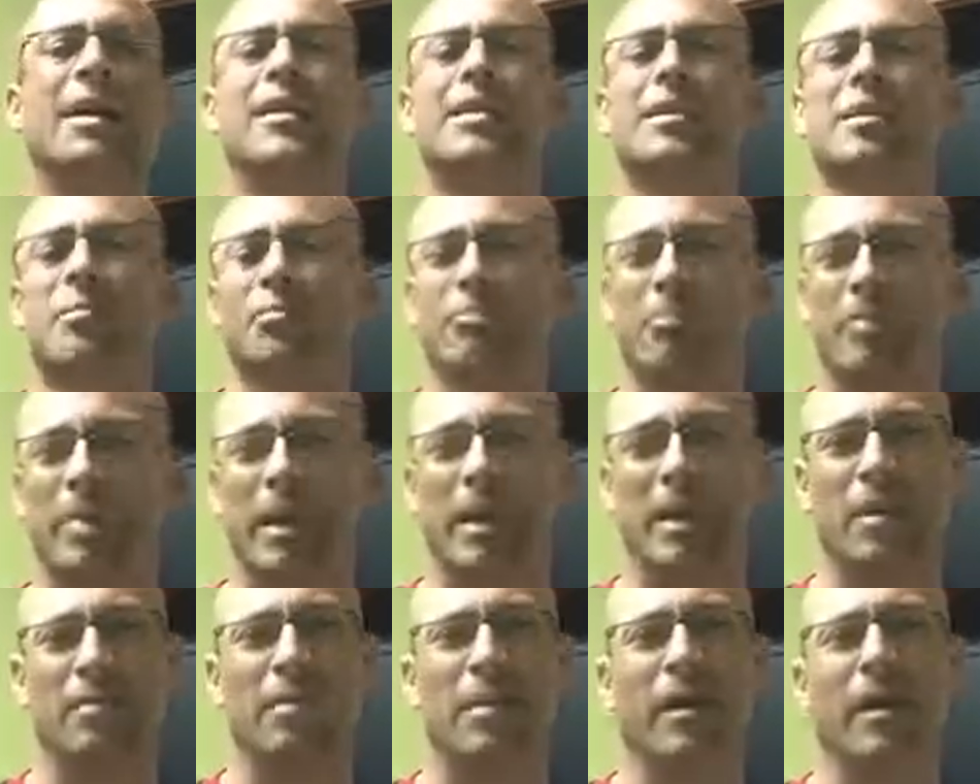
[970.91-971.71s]
It's a
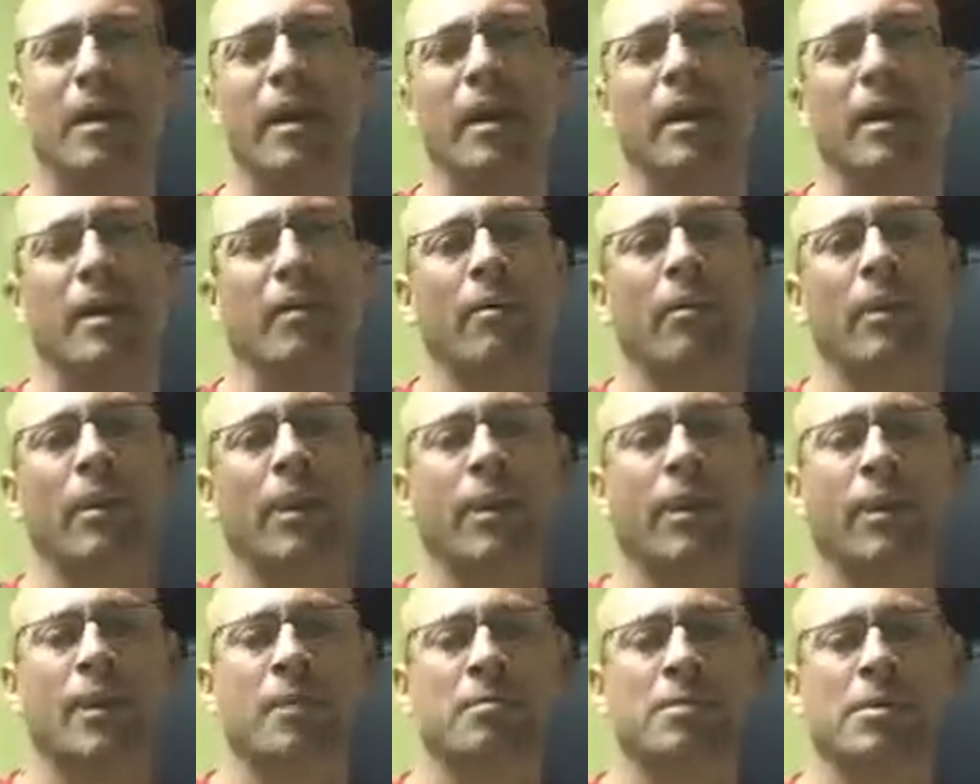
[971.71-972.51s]
big player when
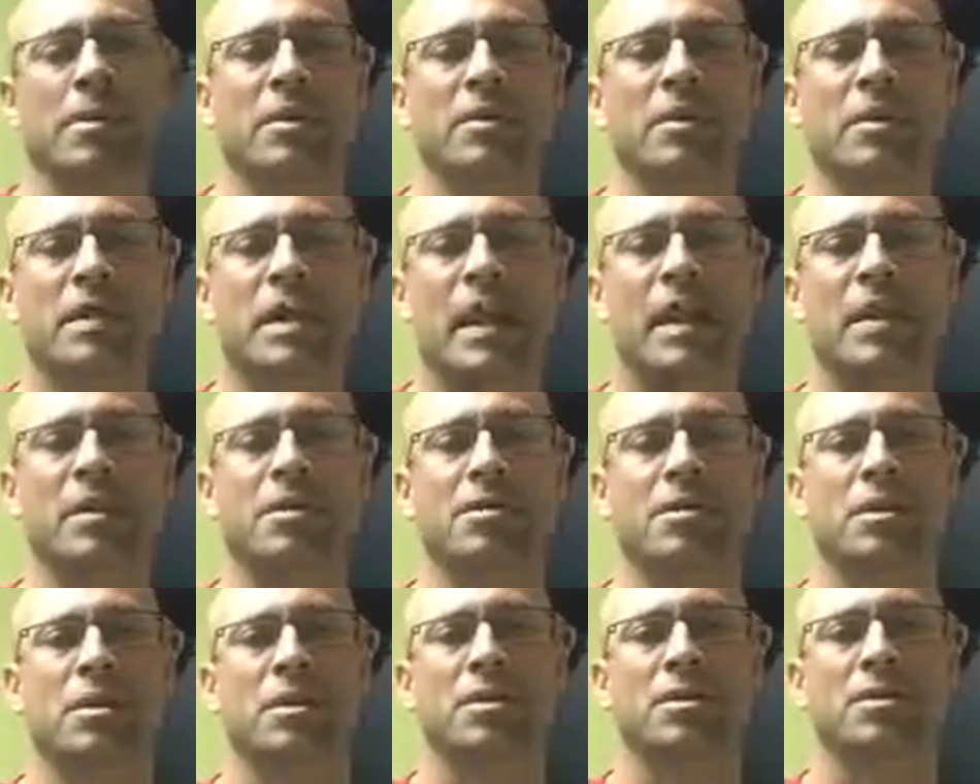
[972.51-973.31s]
it comes to
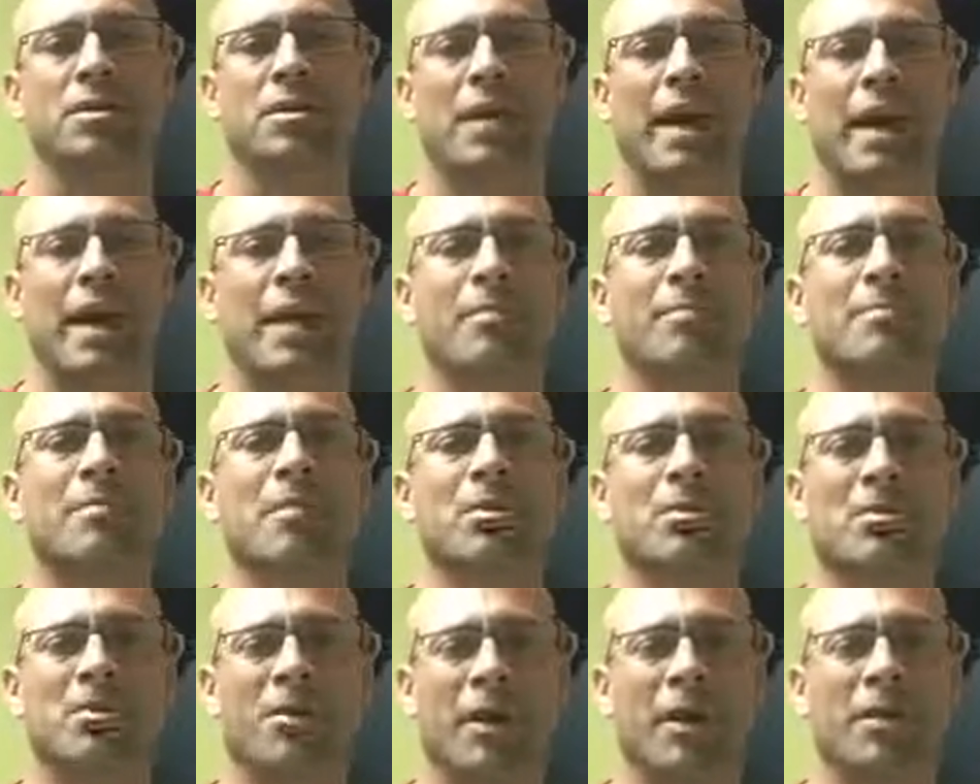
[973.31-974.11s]
tension type
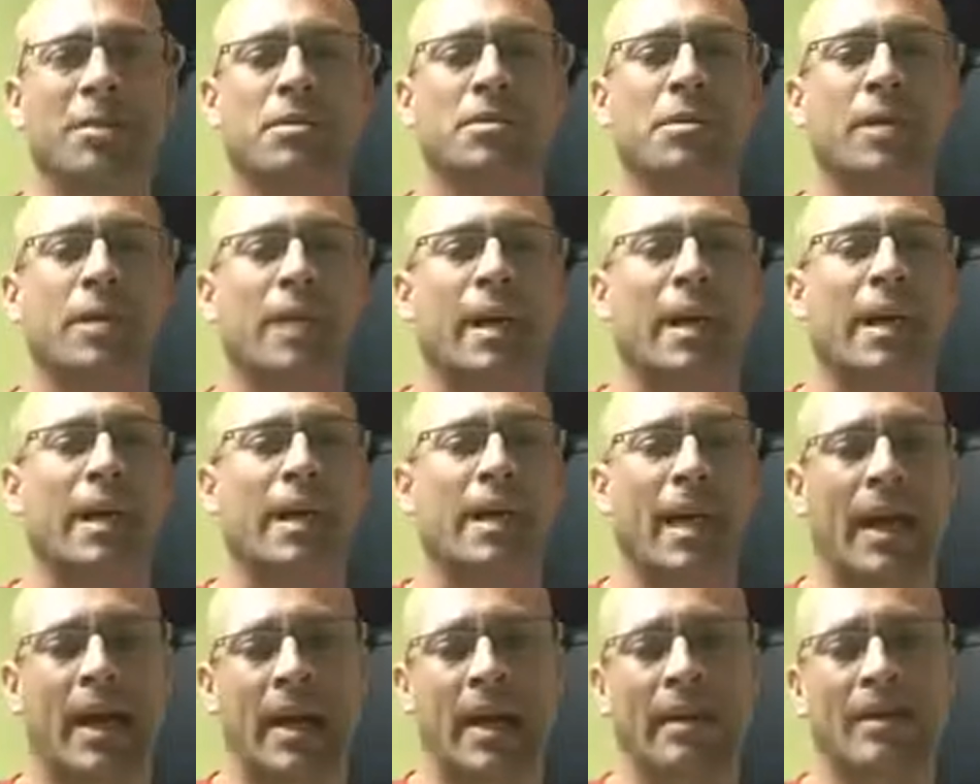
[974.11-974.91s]
stress
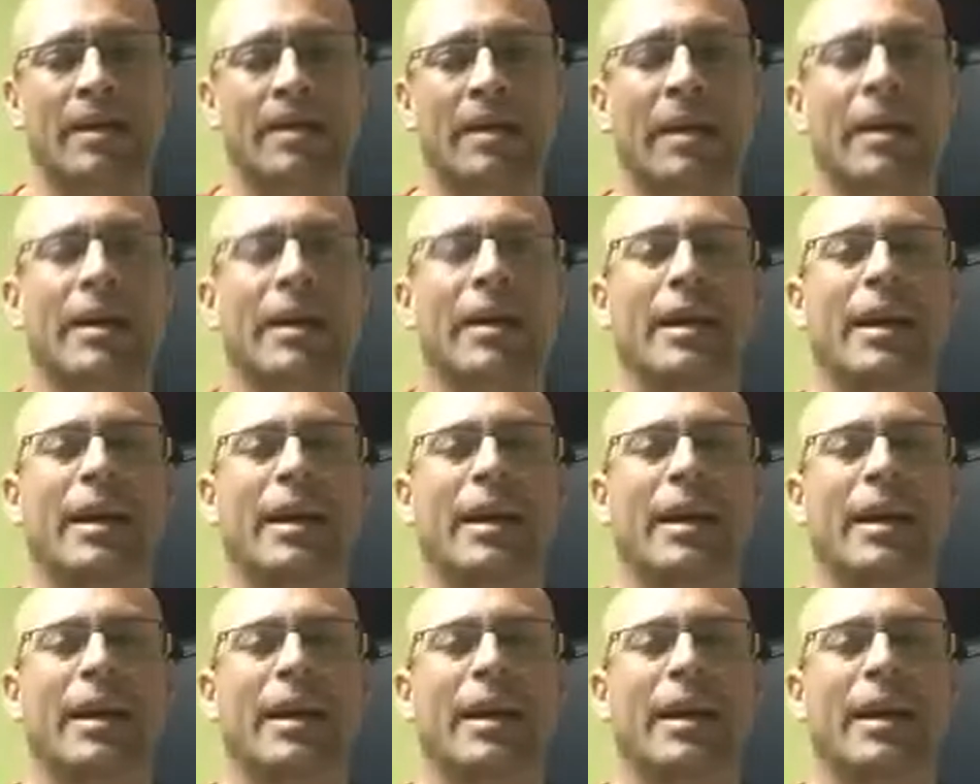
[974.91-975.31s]
related headaches.